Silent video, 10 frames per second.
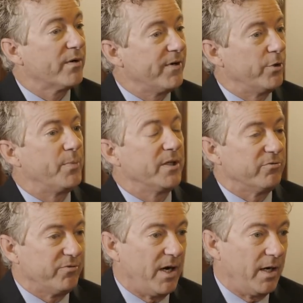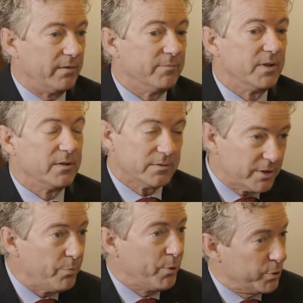if I don't pay the fine?
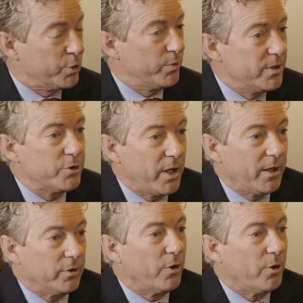They'll put you in jail.